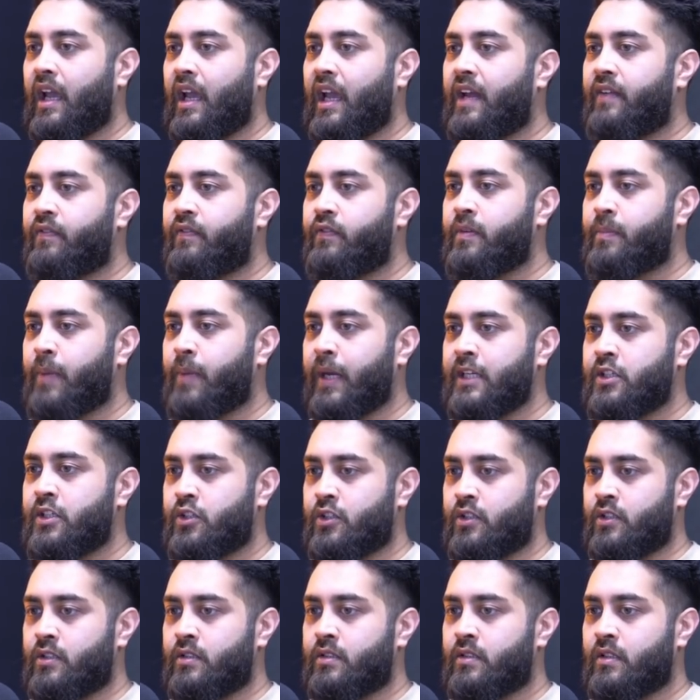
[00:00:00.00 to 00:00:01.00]
every
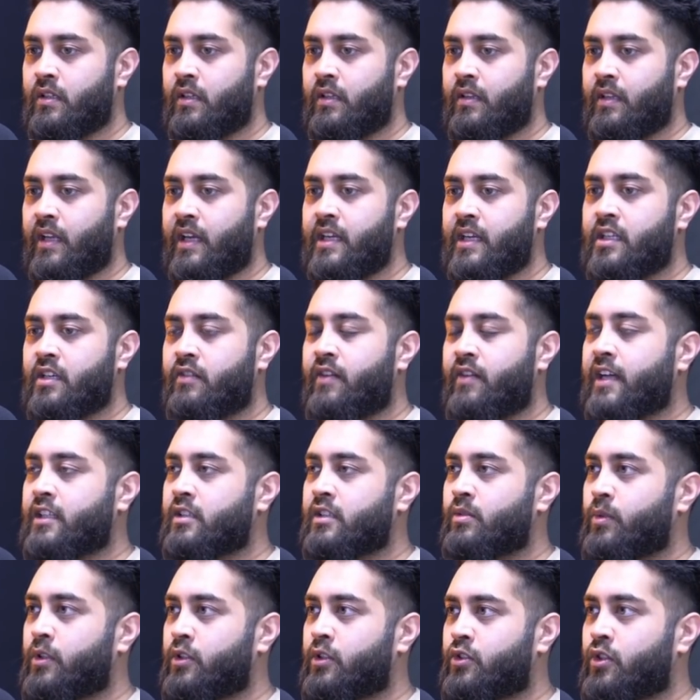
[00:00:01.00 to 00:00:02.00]
patient, their
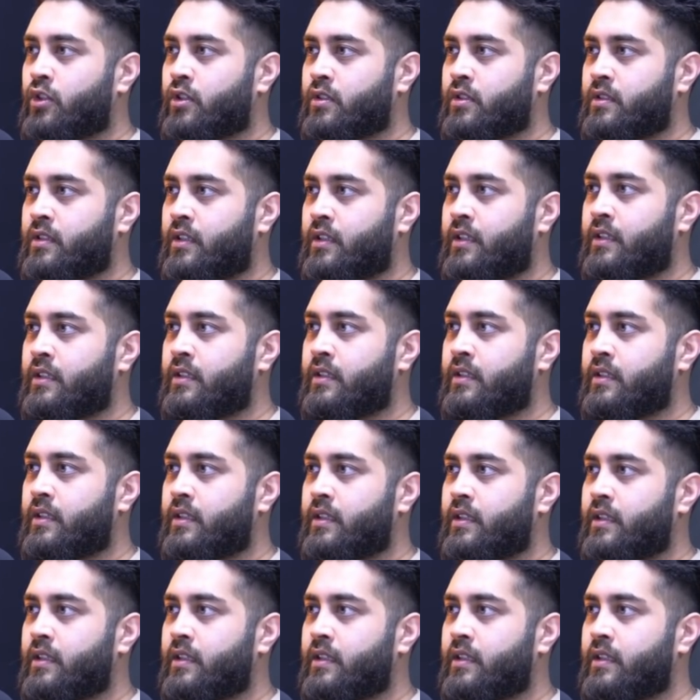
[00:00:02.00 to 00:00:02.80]
interaction with a doctor